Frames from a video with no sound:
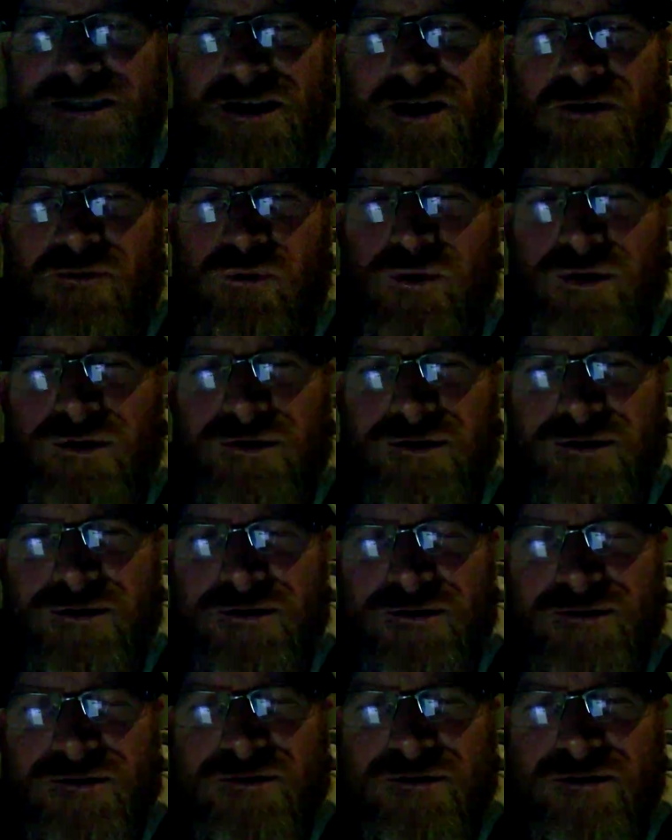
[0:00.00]
not worth it.
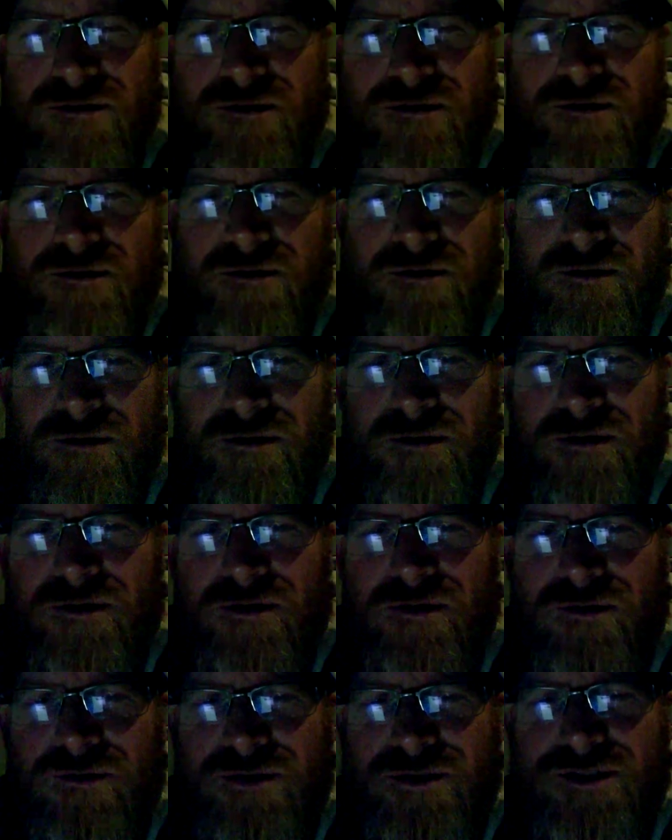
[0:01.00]

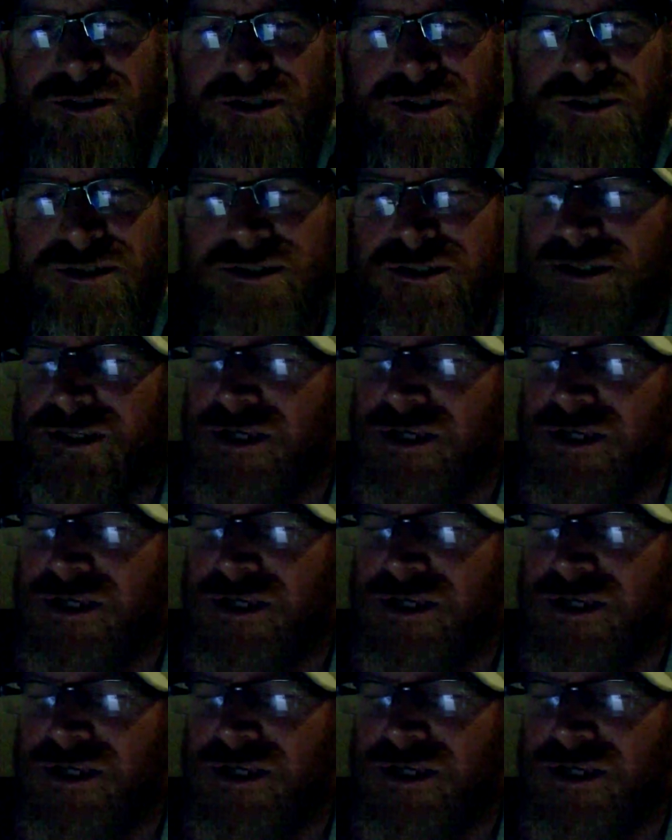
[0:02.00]
It's